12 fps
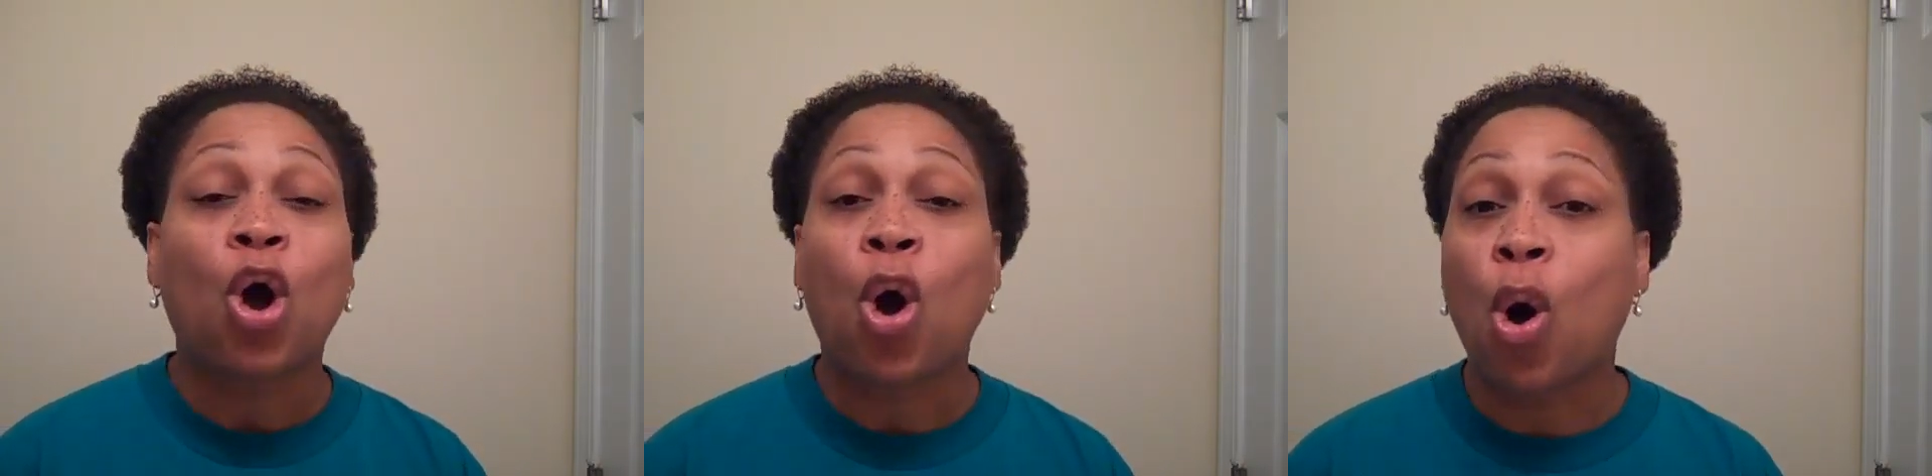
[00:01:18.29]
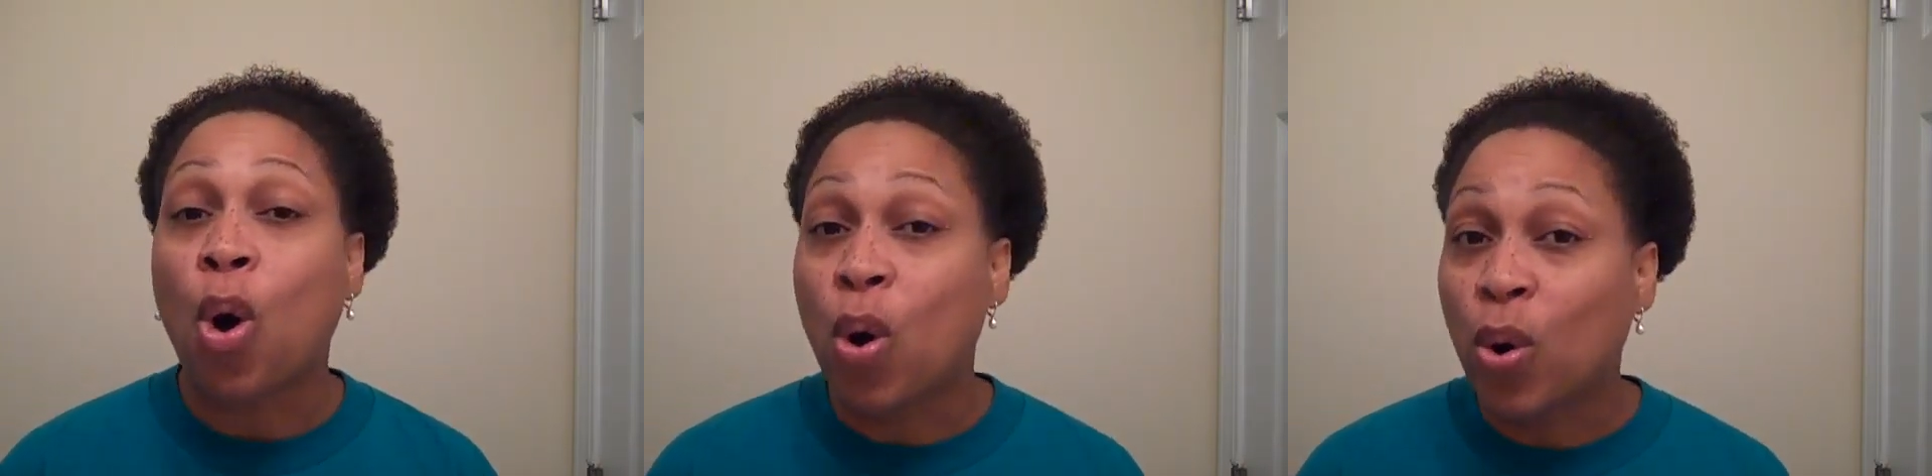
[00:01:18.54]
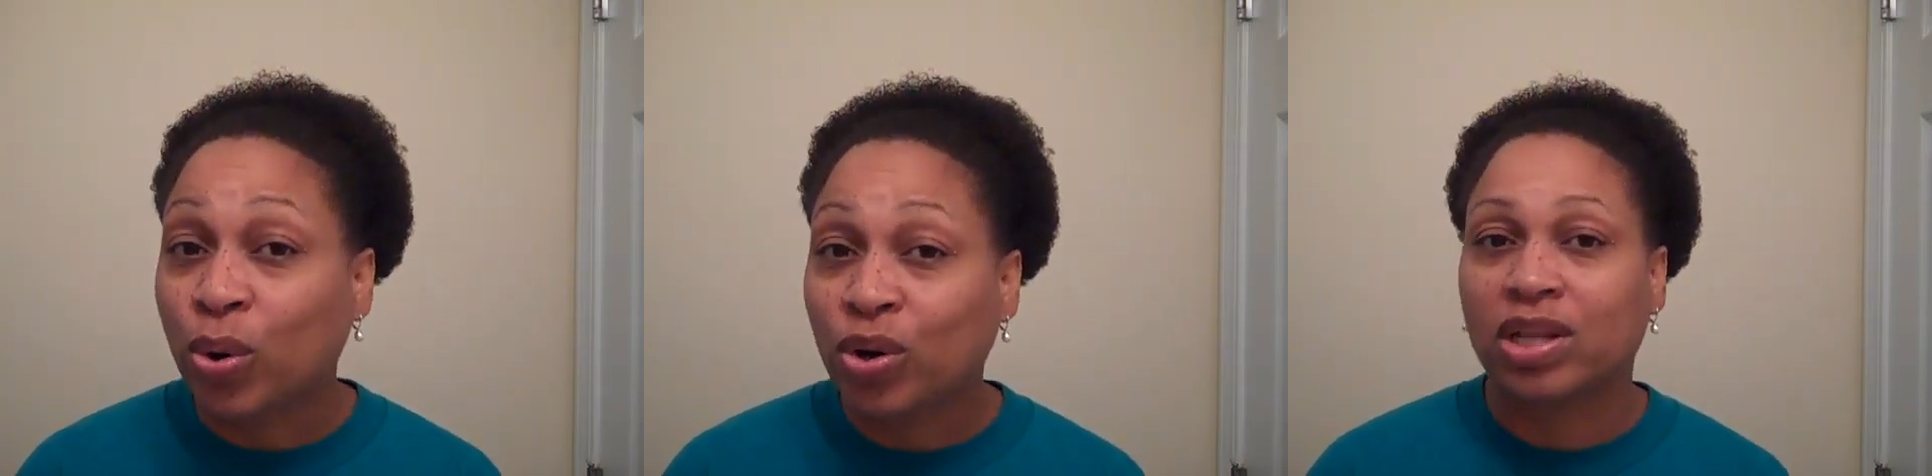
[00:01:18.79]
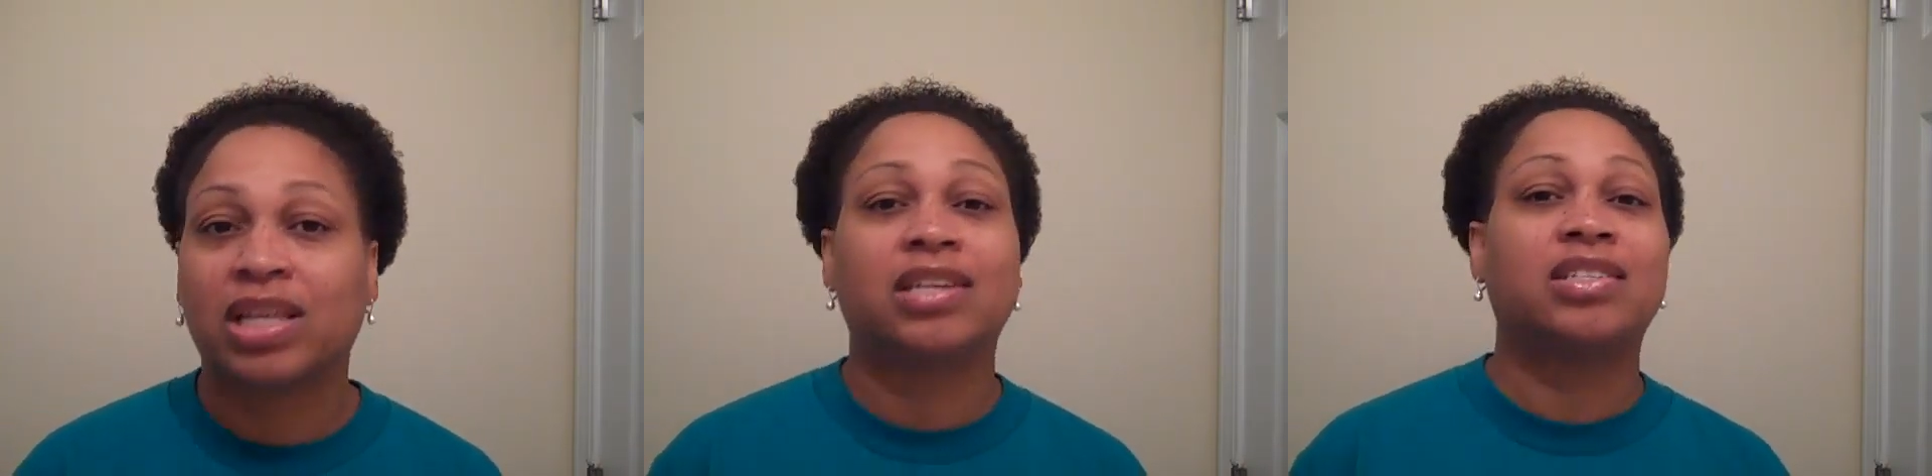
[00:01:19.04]

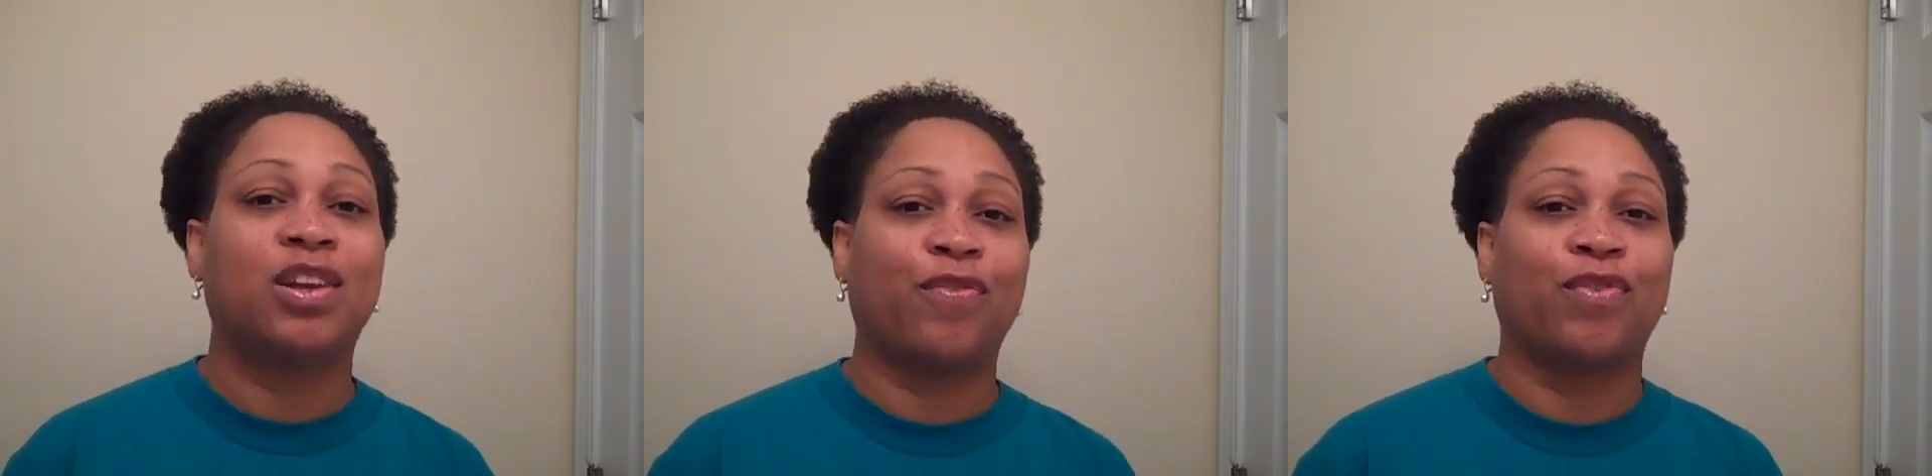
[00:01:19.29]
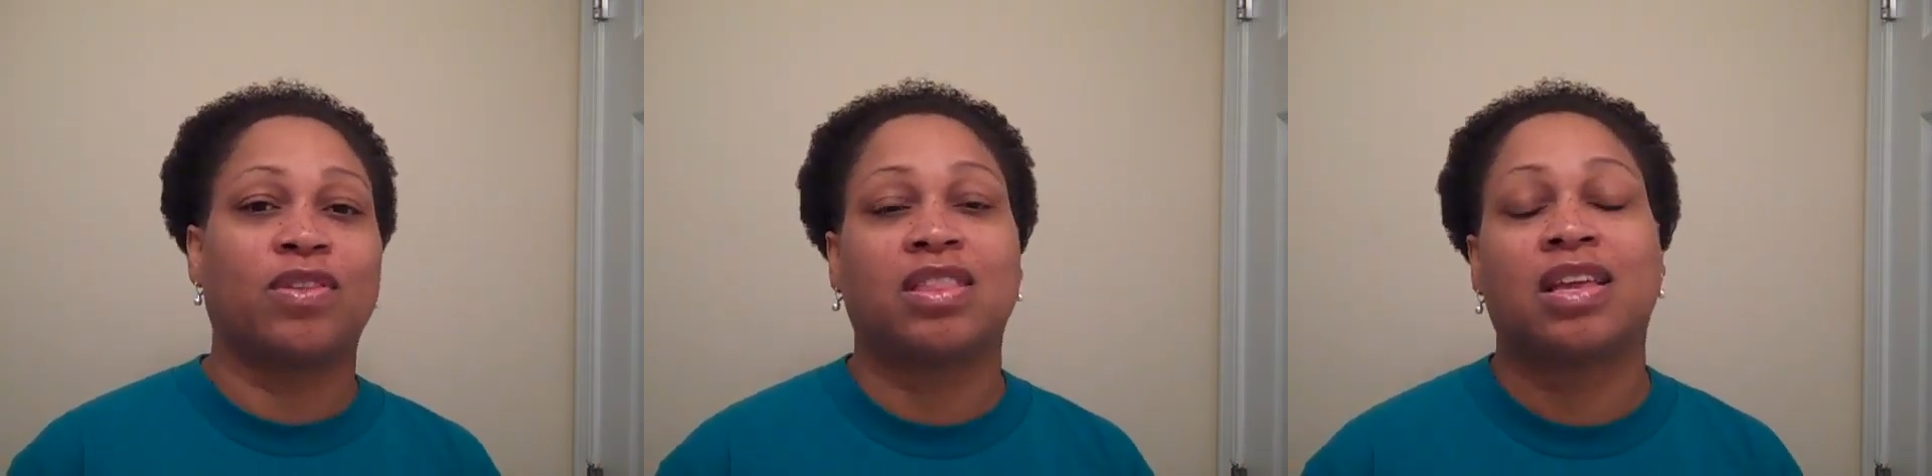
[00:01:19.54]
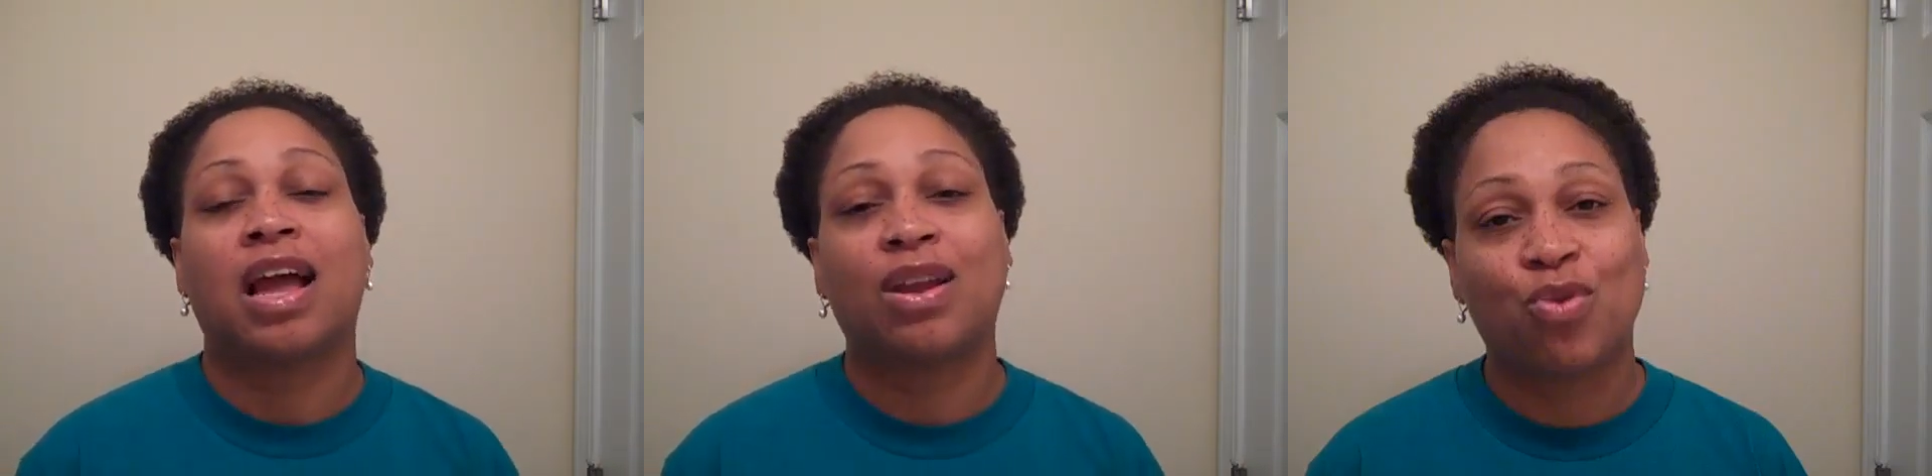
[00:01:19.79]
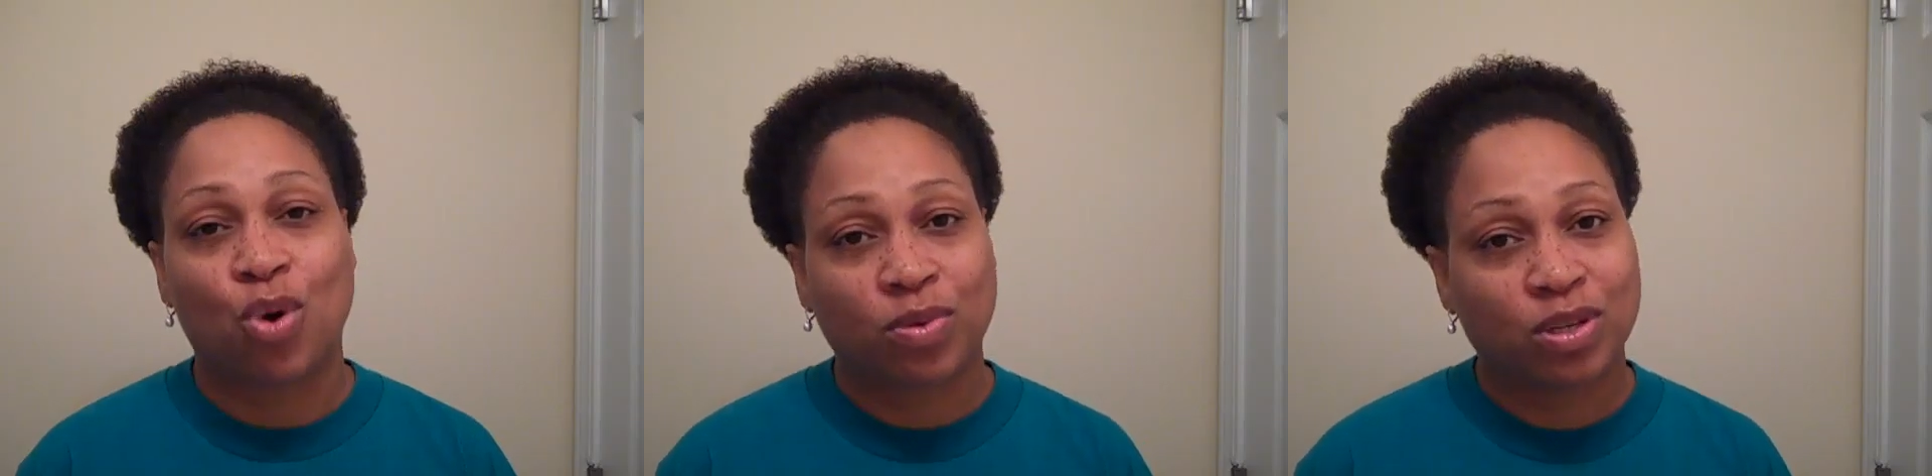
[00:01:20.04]
totally different than I
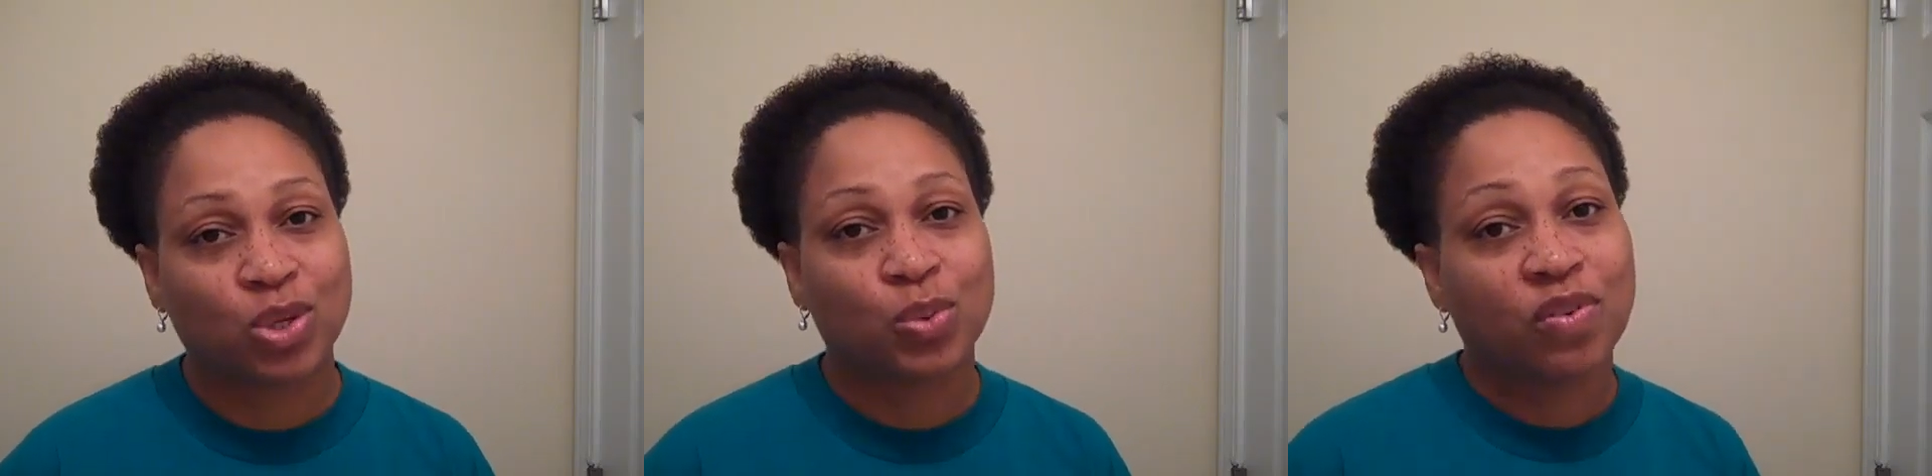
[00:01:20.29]
normally do